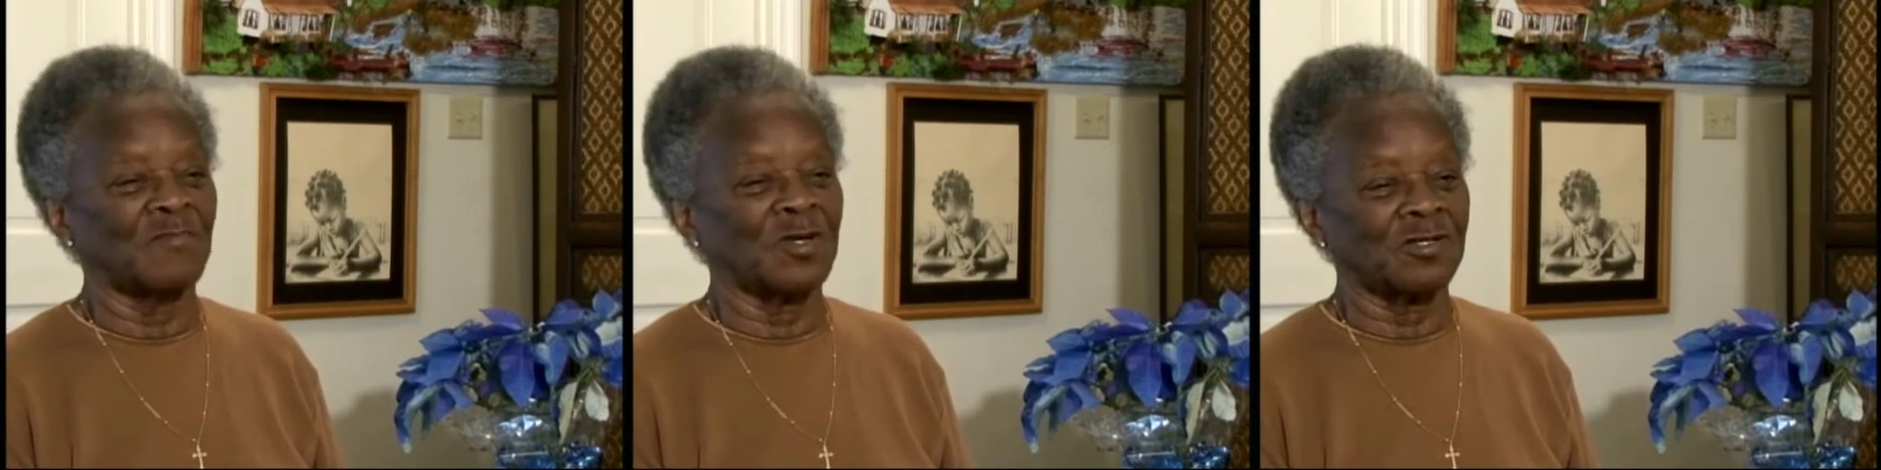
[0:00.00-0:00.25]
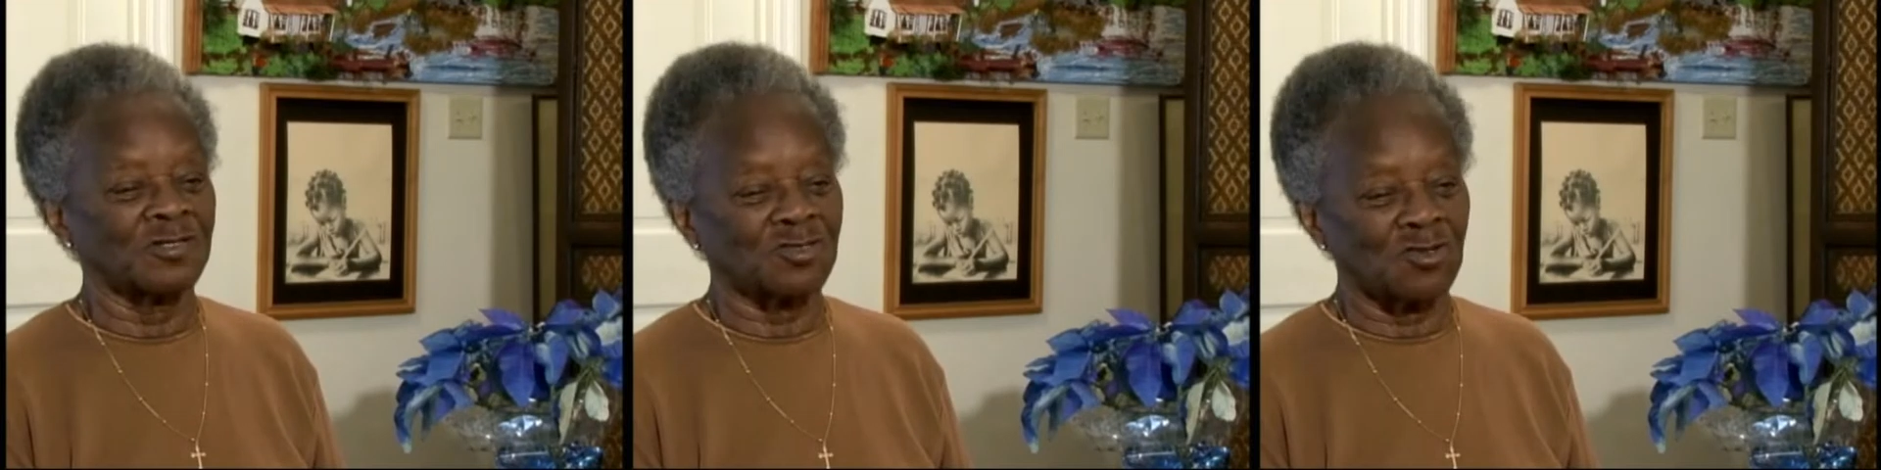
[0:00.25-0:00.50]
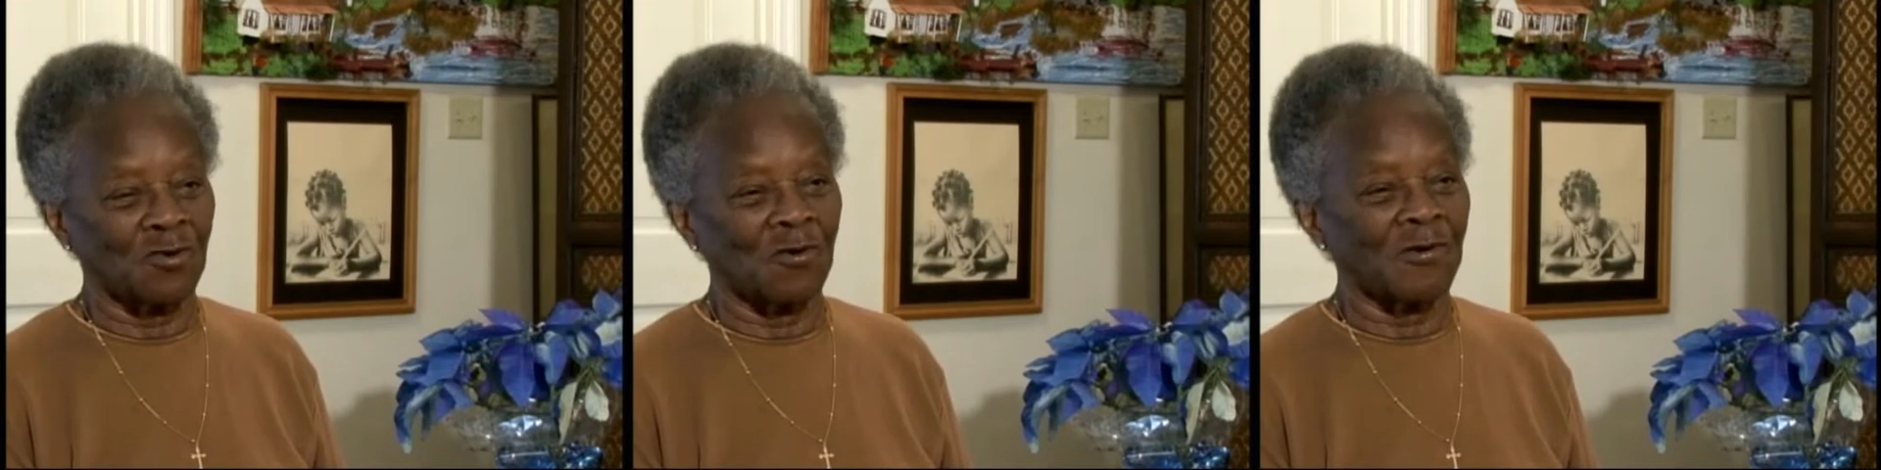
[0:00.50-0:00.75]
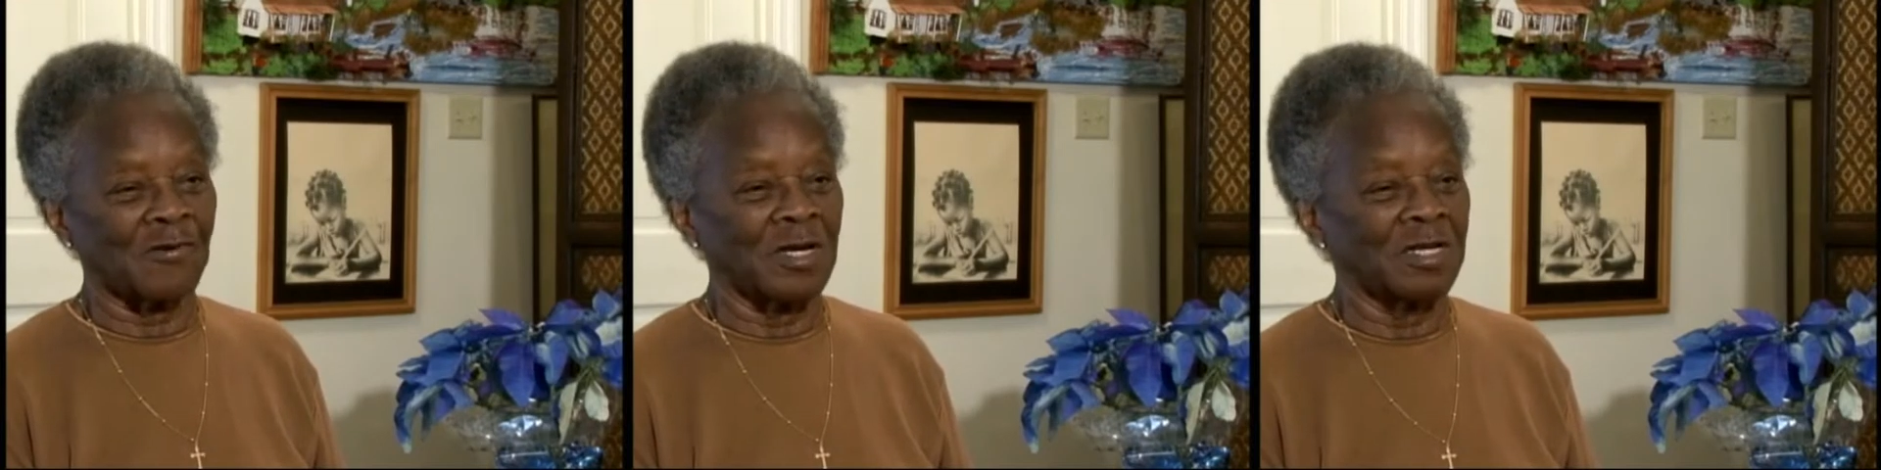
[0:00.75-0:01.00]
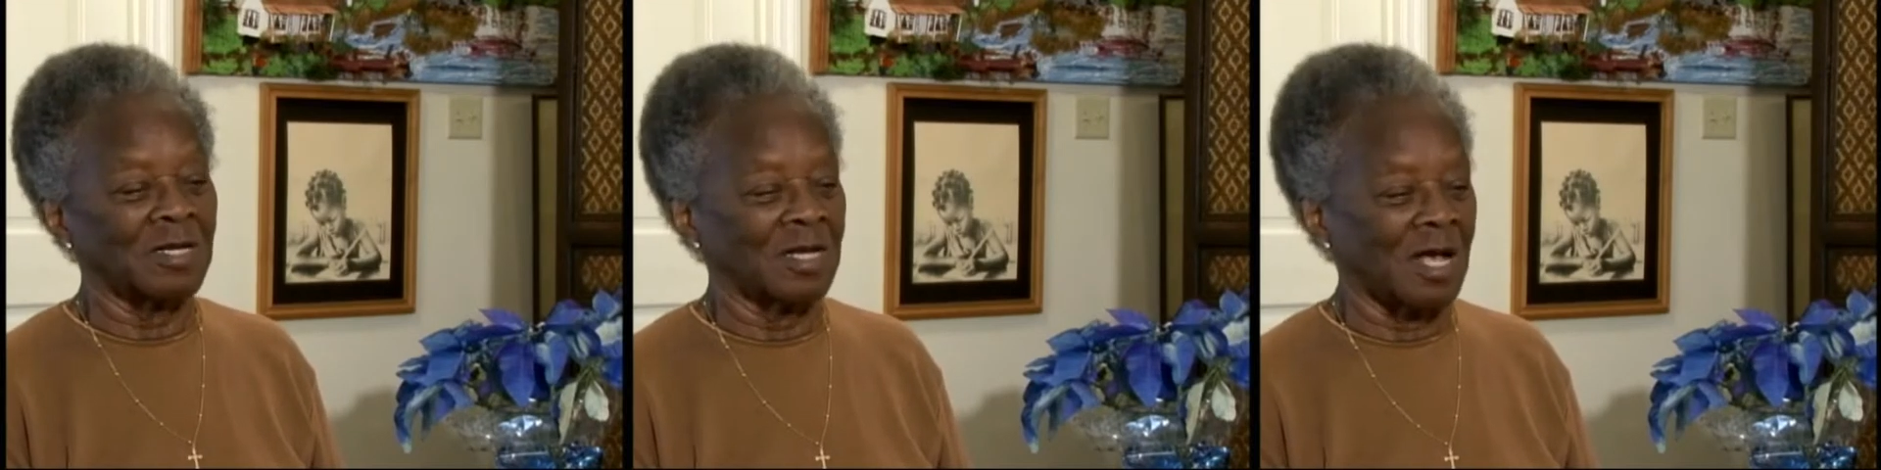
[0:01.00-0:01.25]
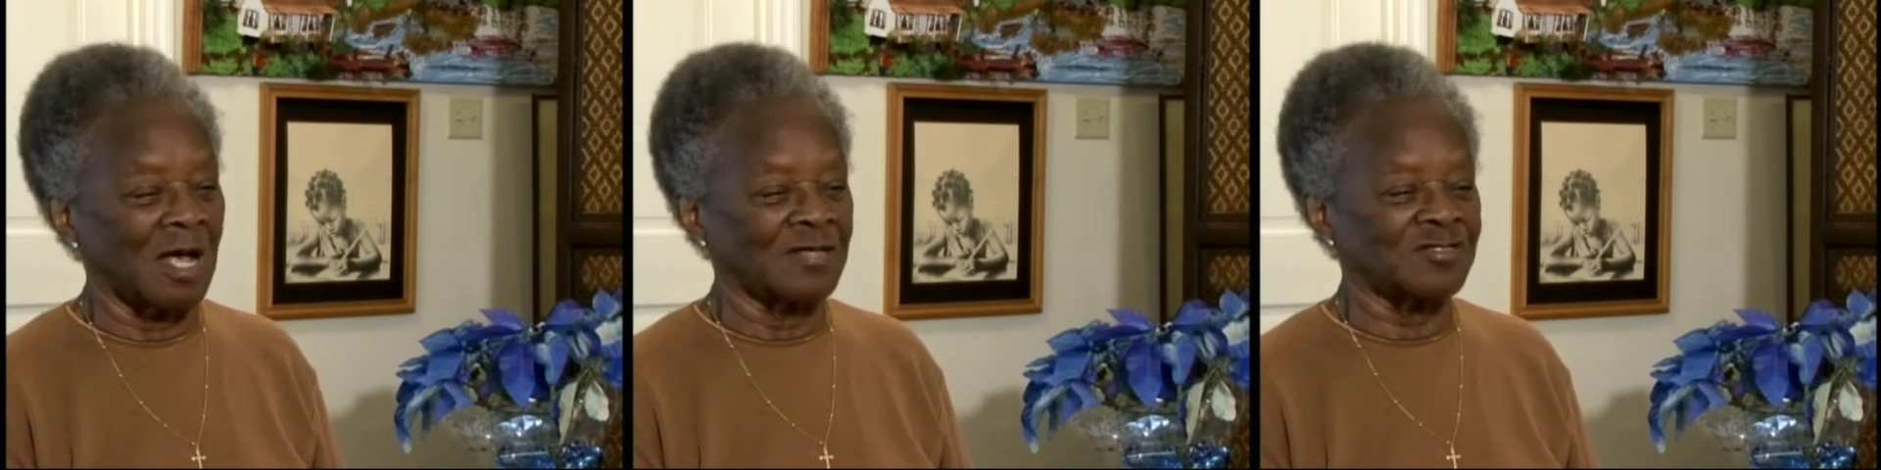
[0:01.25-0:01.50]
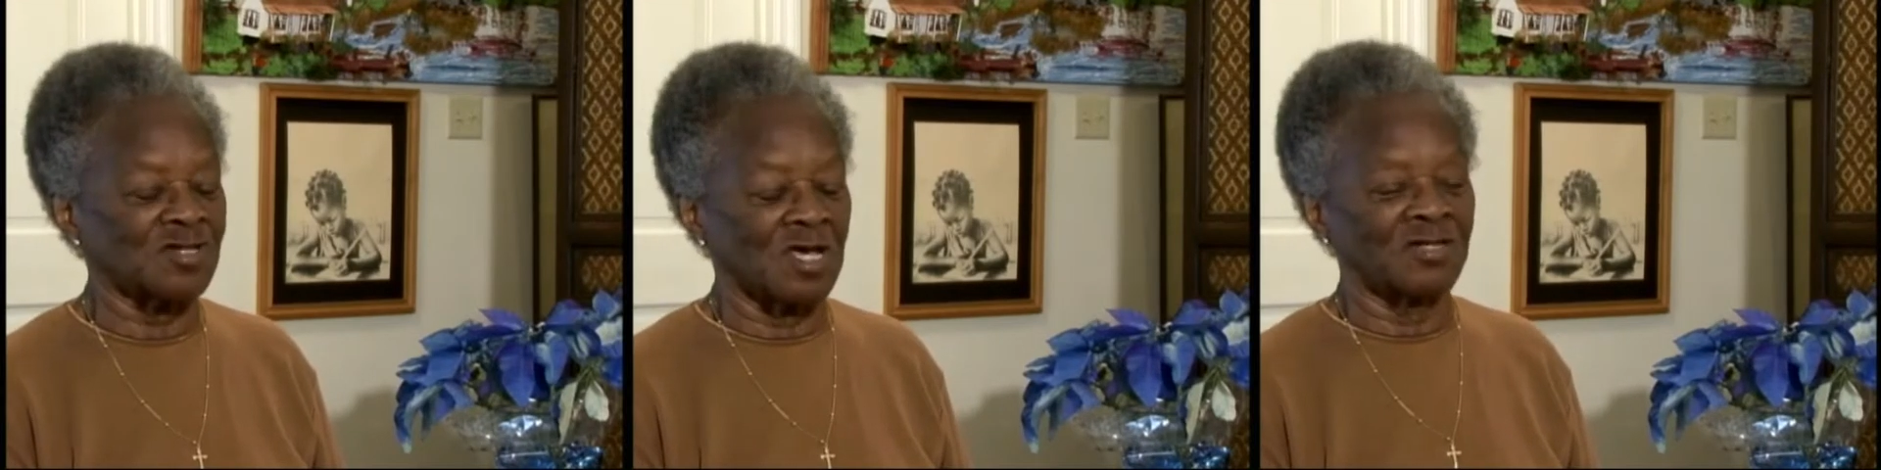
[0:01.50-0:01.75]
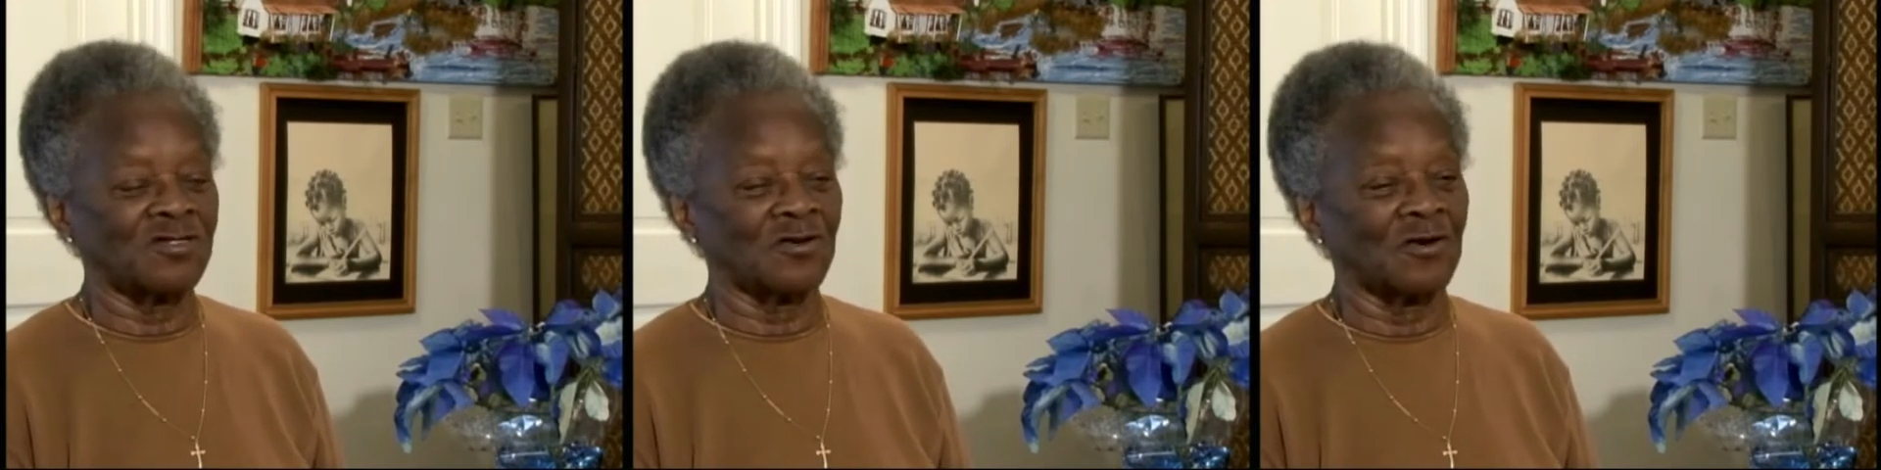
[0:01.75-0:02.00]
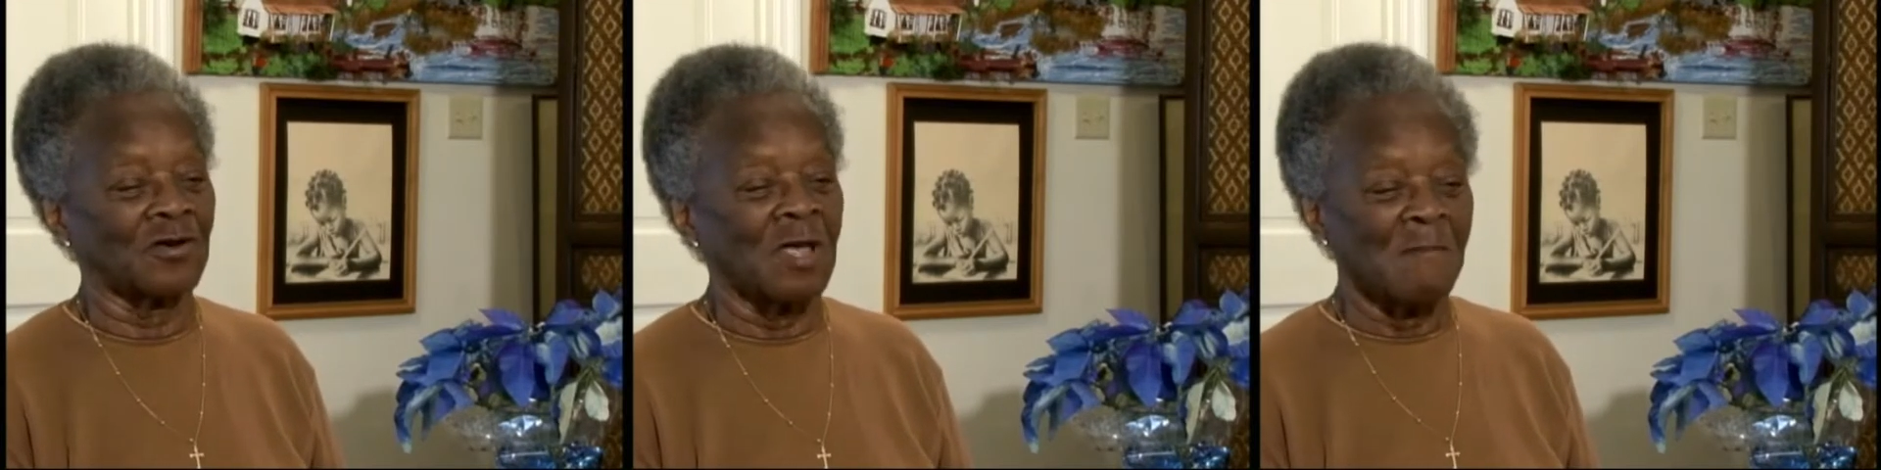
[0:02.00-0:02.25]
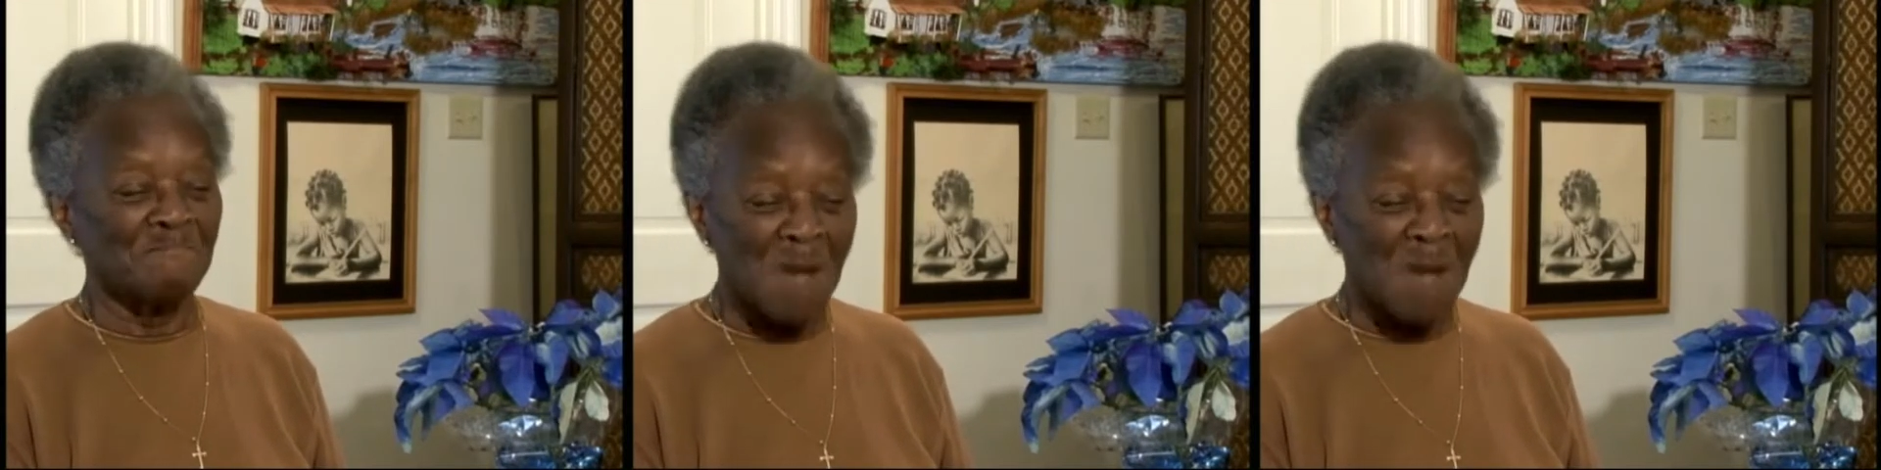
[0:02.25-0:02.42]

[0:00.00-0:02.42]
me the story, I said to her,